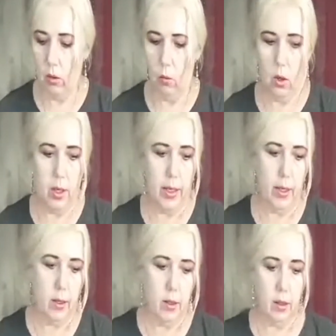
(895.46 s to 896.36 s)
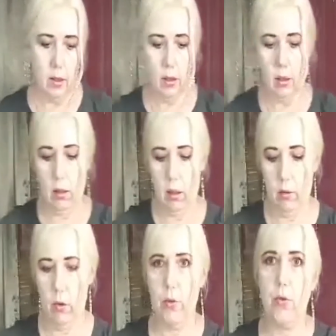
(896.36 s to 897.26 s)
why? It
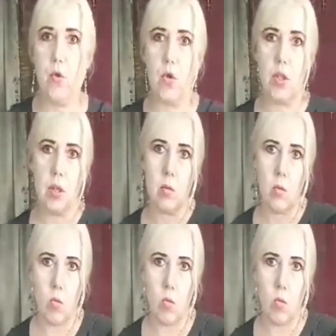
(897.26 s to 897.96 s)
was frozen.